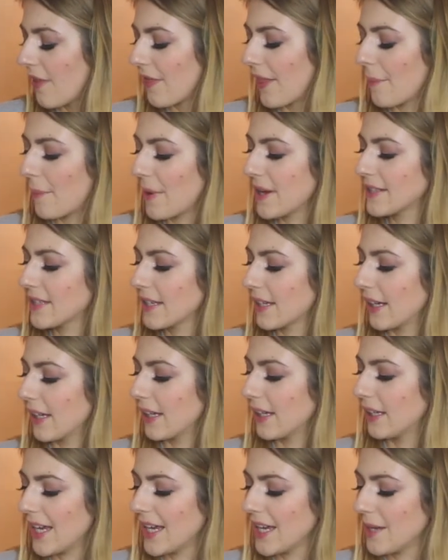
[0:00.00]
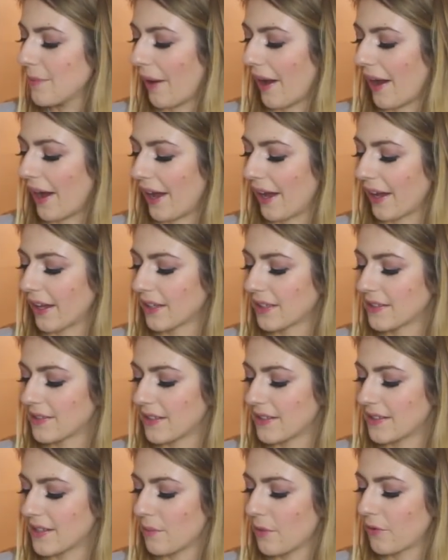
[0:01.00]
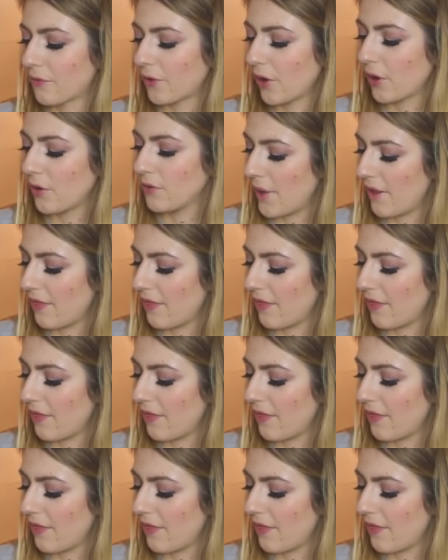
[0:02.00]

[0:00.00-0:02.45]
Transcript: They're basically tea bags. They're summer fruit,